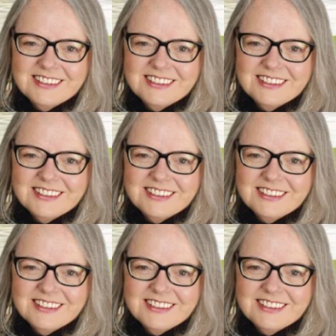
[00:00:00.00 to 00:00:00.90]

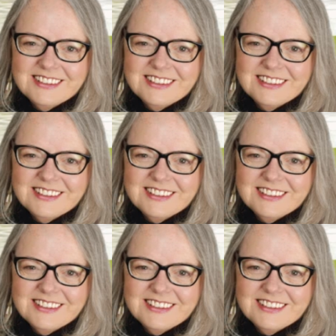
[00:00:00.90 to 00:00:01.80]

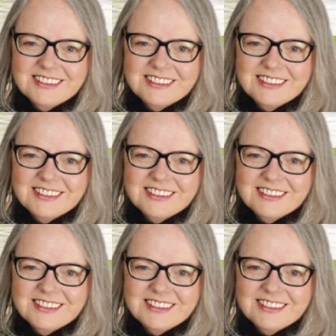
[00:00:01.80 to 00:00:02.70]

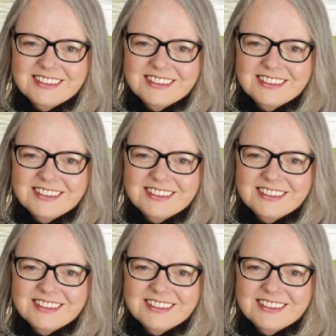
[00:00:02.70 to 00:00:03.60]

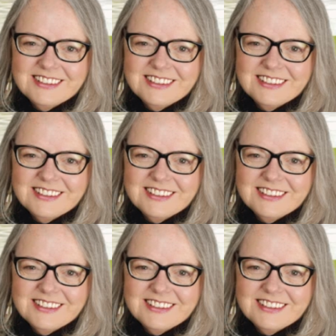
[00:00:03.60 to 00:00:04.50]

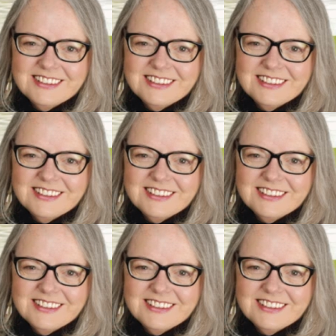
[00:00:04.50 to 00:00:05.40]

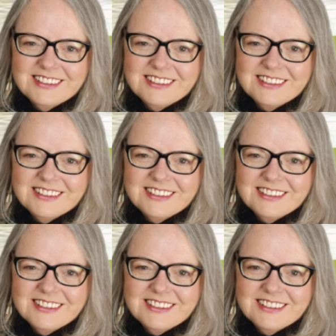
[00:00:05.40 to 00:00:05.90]
[no speech]